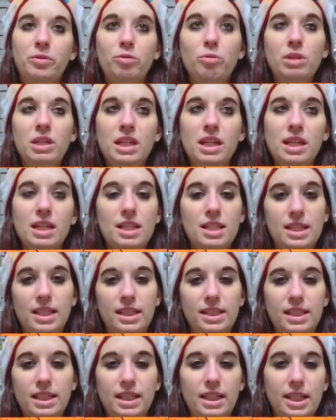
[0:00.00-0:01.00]
three kids,
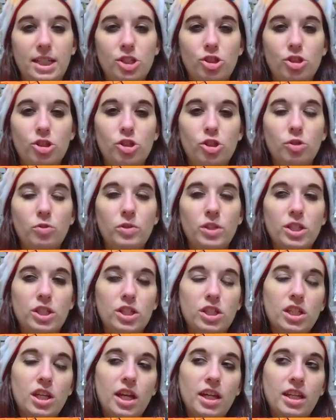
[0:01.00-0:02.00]
like teenagers, who are
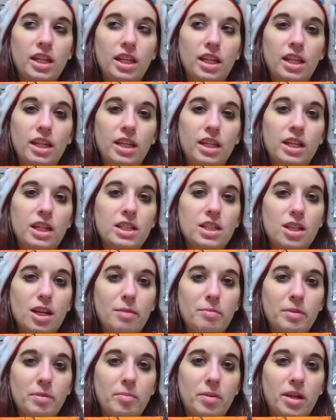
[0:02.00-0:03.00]
stuck in a
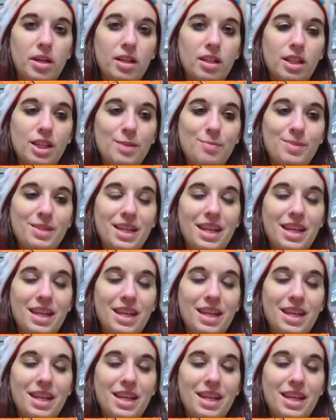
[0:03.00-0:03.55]
zombie apocalypse,